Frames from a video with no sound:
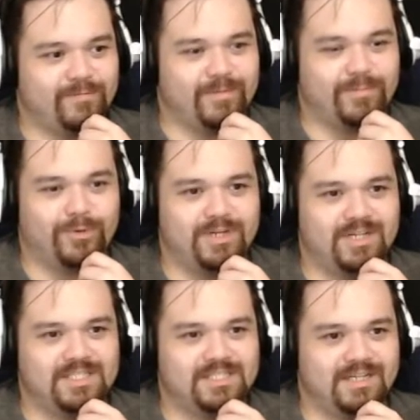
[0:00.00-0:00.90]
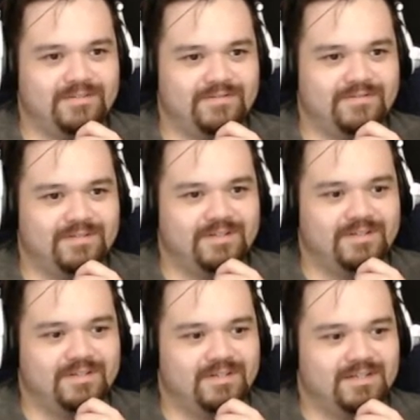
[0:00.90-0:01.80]
one point in his life?
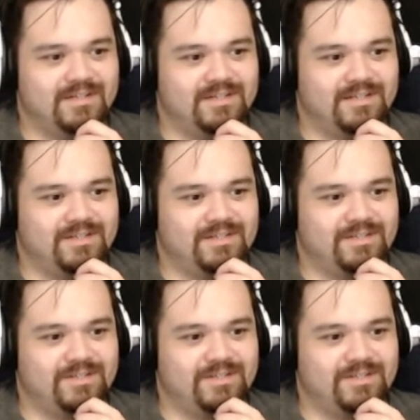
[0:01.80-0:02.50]
You don't